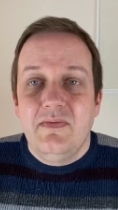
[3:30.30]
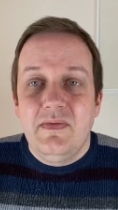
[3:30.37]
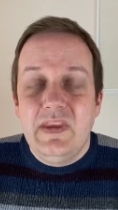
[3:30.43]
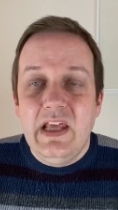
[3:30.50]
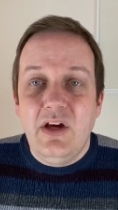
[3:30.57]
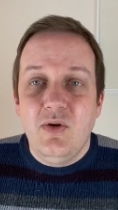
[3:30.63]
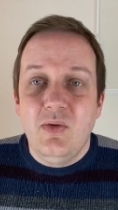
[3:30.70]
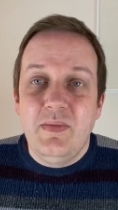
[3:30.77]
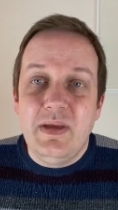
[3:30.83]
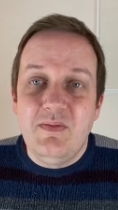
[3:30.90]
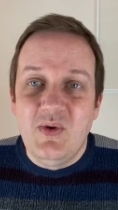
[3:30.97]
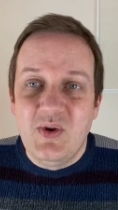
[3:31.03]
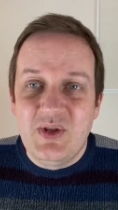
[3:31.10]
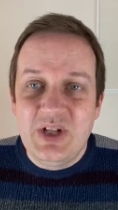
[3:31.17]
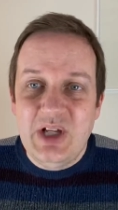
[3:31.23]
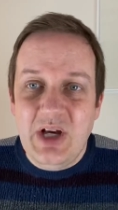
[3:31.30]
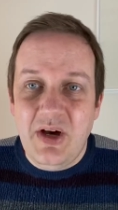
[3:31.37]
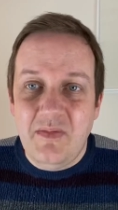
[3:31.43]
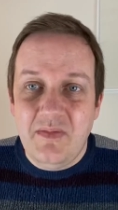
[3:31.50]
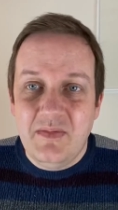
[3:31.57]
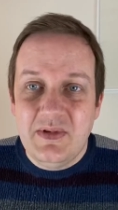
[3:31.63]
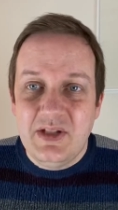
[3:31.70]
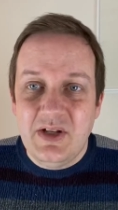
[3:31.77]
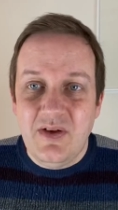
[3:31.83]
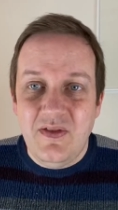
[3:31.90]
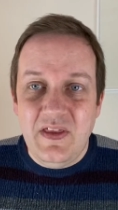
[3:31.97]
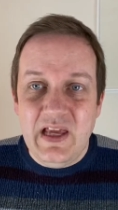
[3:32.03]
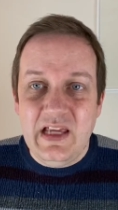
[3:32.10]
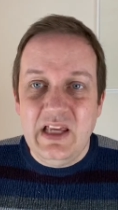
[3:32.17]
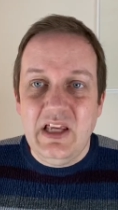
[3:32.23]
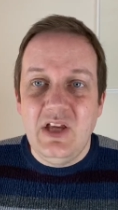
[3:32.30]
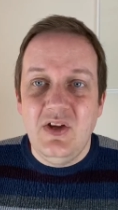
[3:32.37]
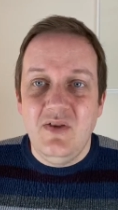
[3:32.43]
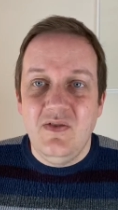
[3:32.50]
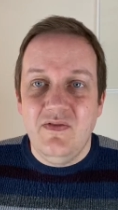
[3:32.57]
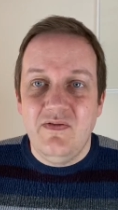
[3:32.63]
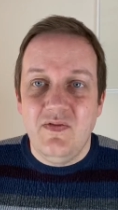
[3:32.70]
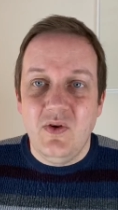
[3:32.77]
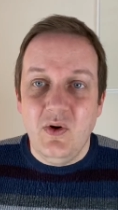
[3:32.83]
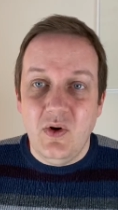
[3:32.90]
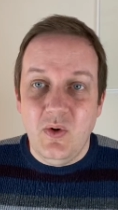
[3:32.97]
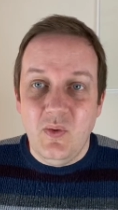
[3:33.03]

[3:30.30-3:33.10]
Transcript: there will be more to come. So thank you for